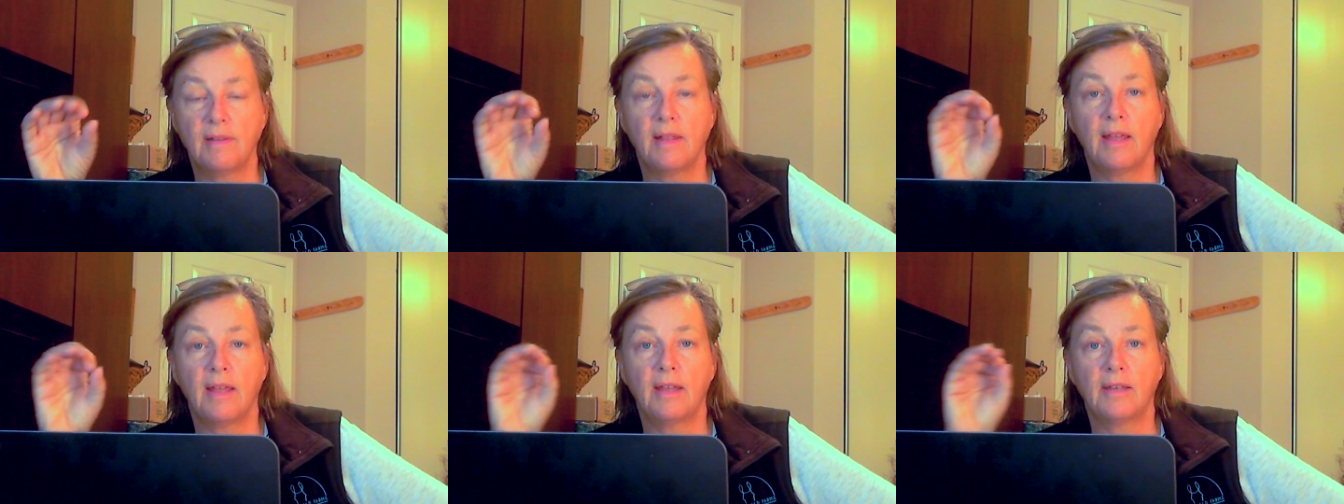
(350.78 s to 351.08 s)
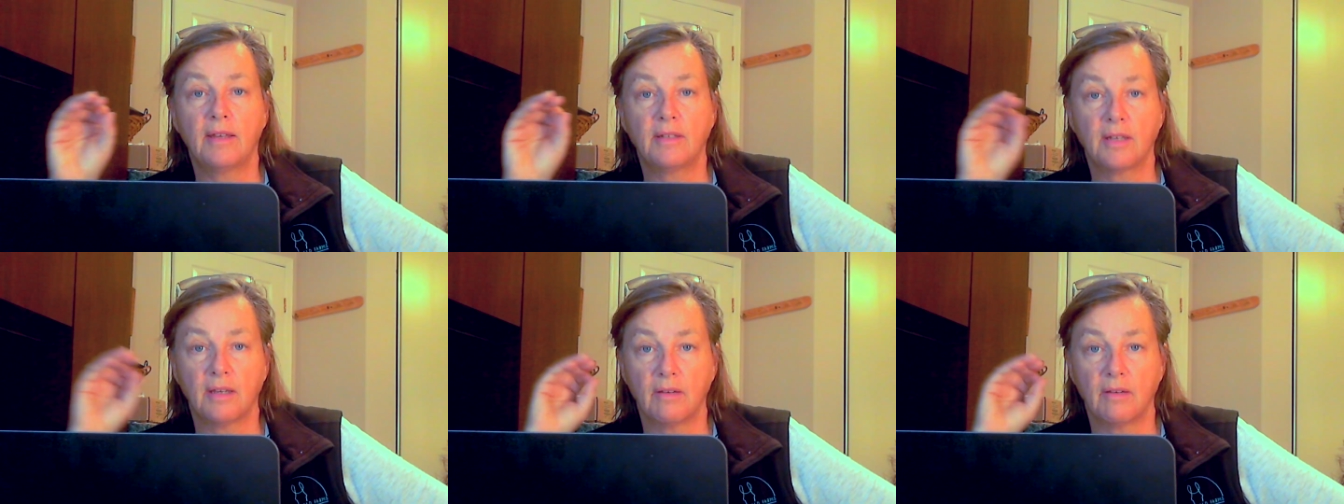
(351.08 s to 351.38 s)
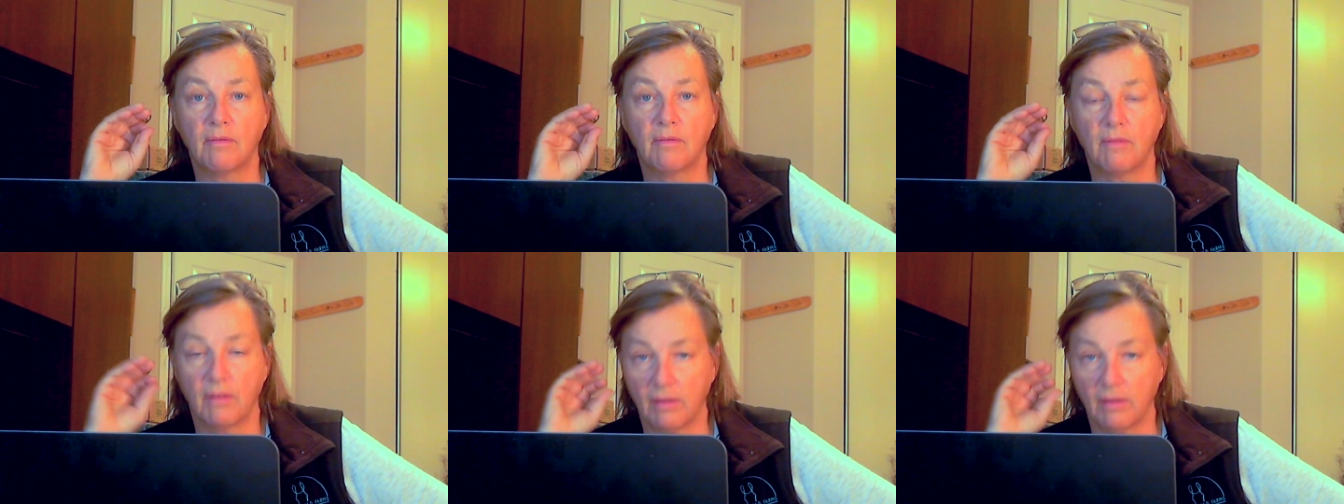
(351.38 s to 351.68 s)
Is a
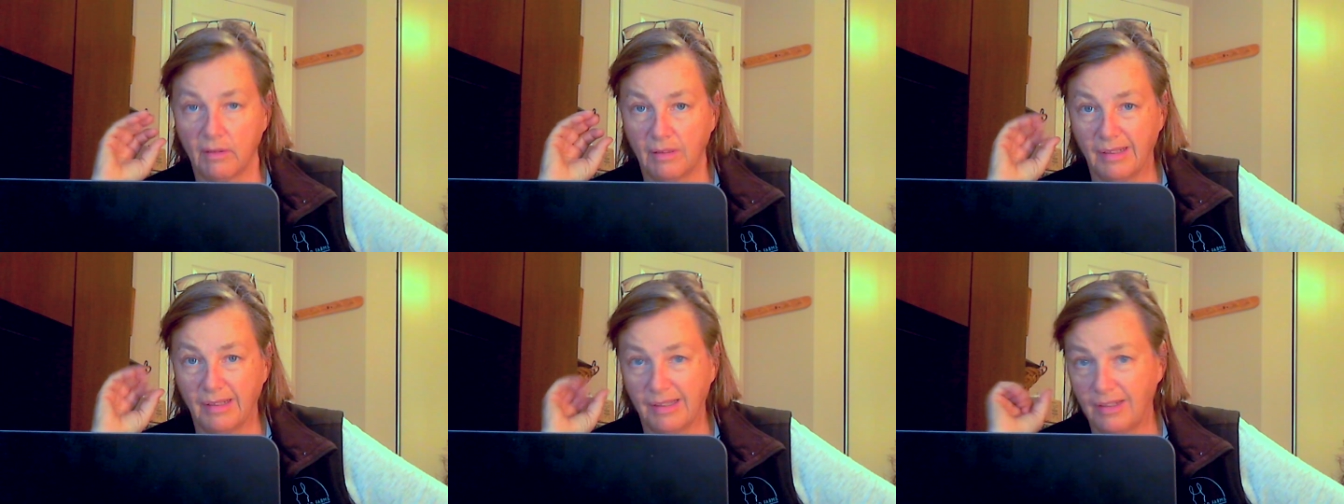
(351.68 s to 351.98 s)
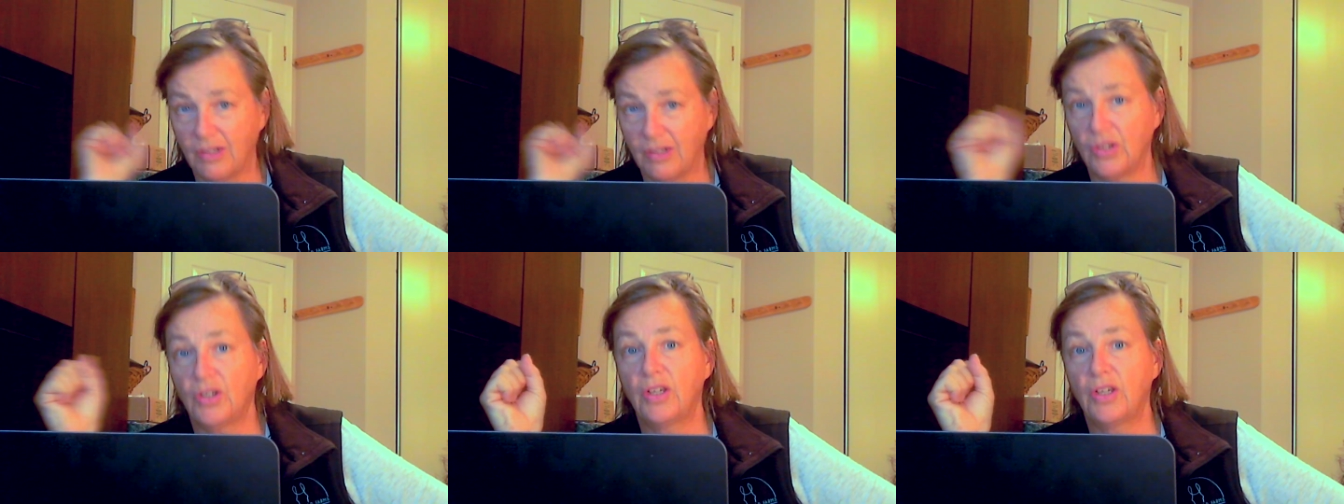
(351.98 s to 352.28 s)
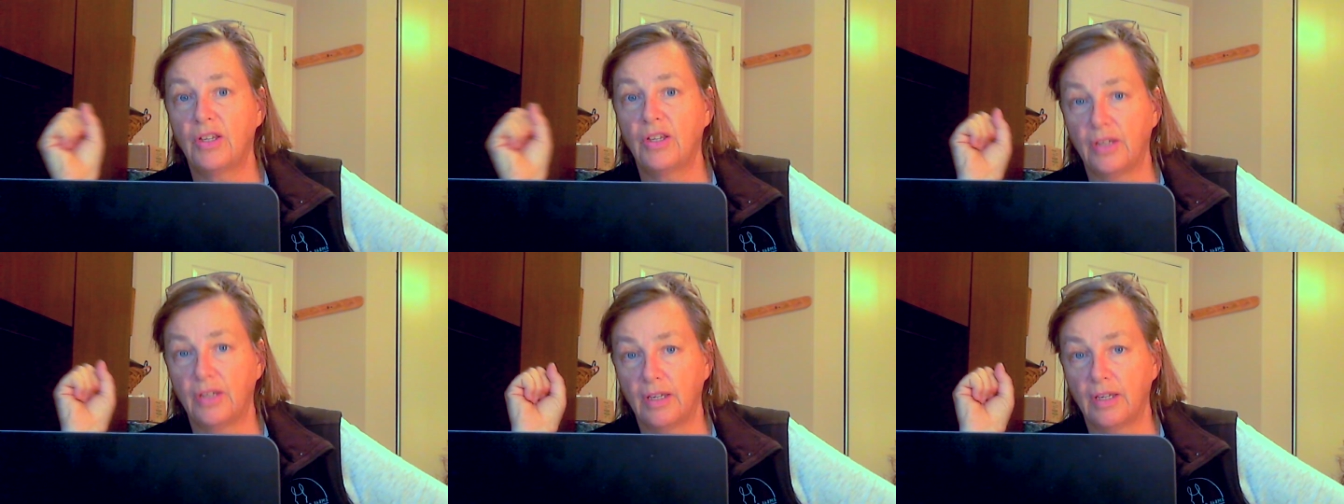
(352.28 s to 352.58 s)

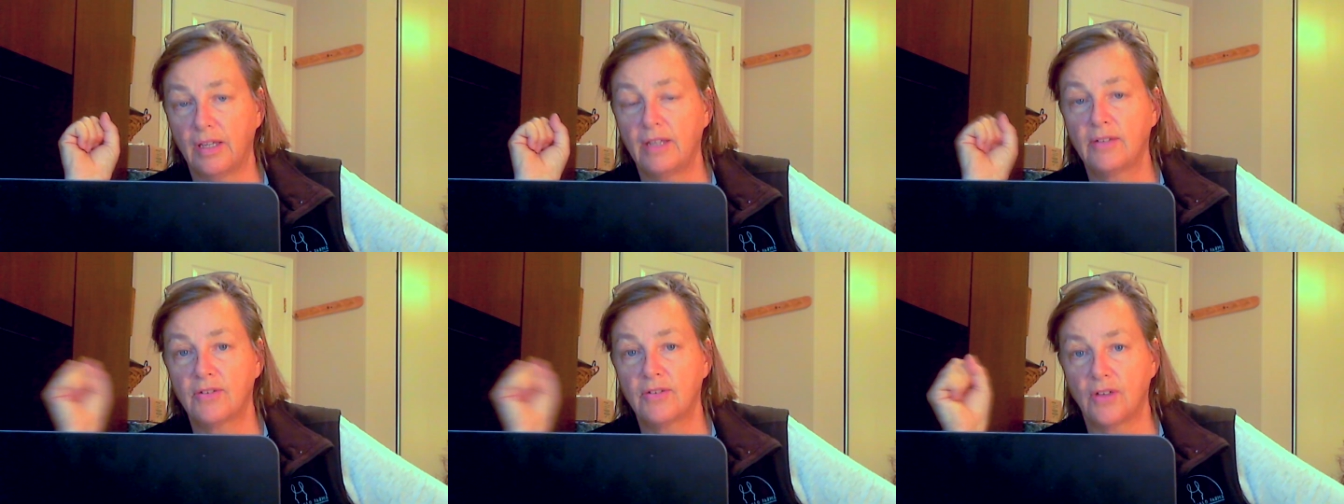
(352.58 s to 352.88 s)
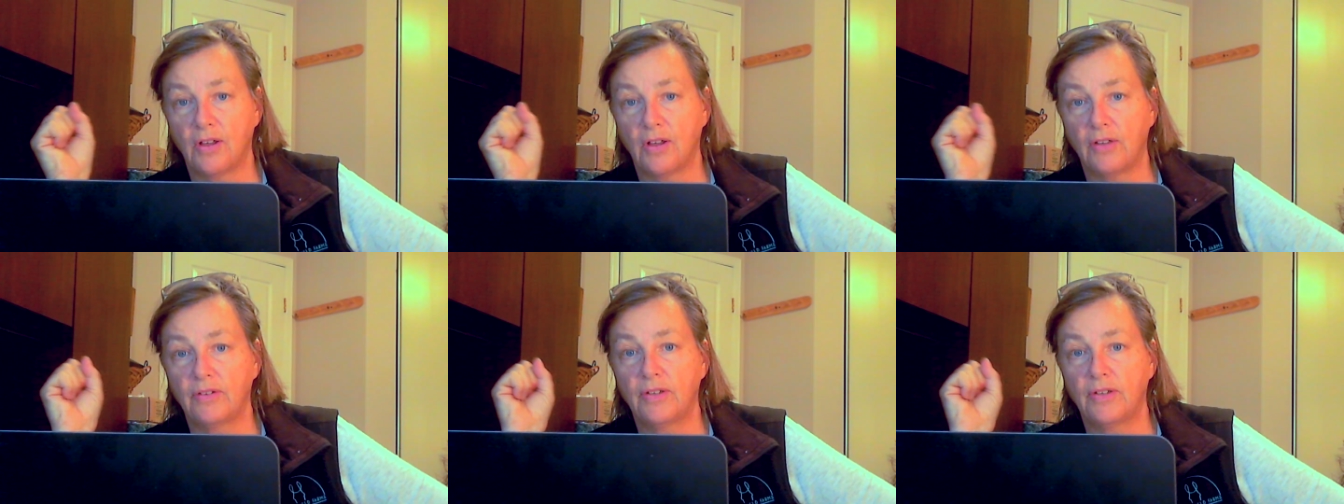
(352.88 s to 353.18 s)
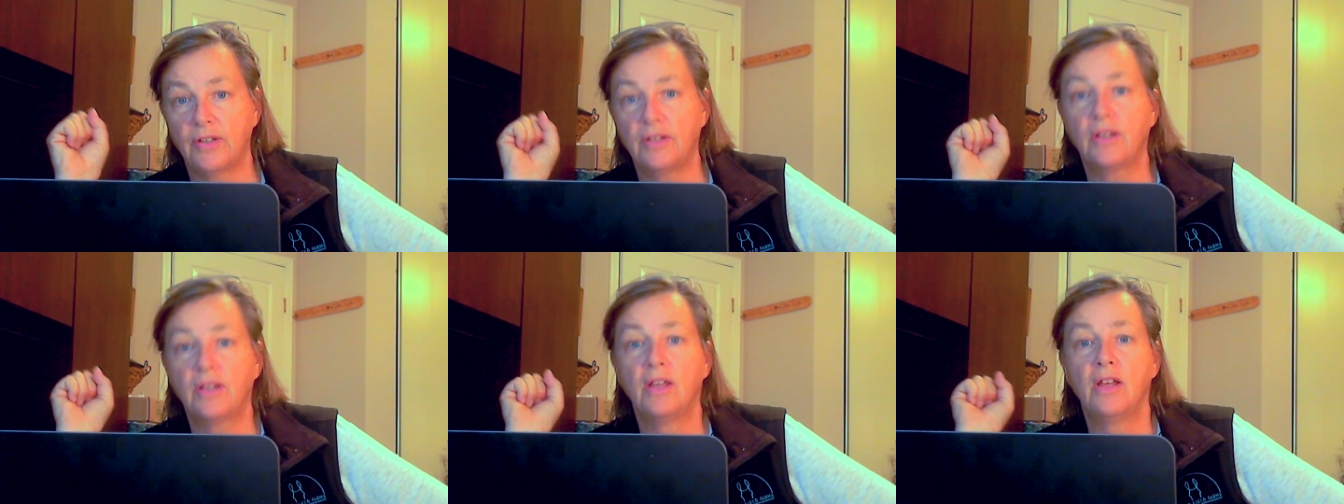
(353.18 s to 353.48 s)
good,
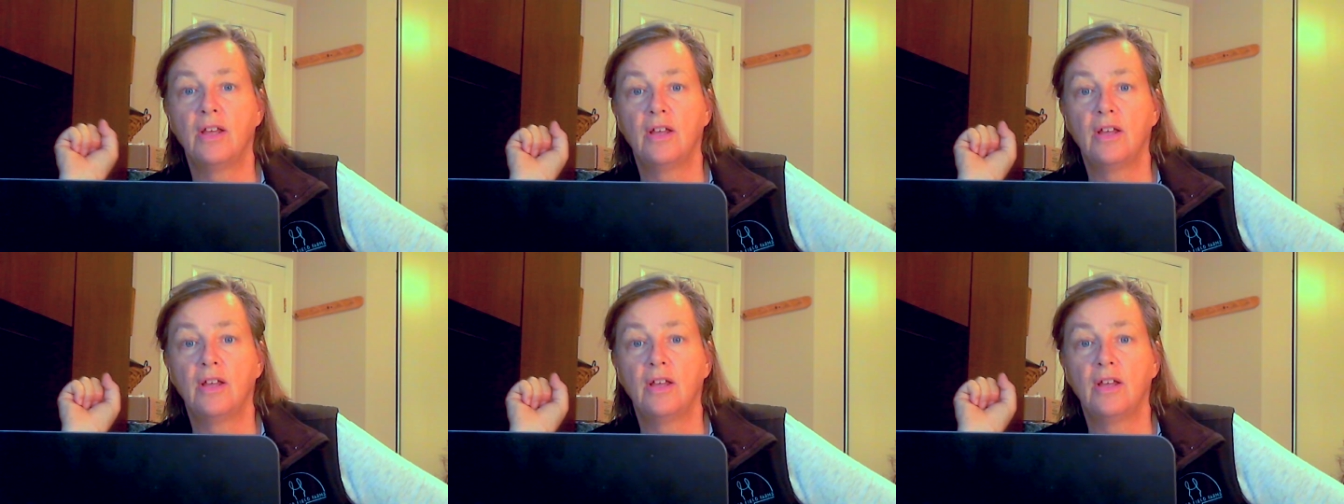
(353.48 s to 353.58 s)
solid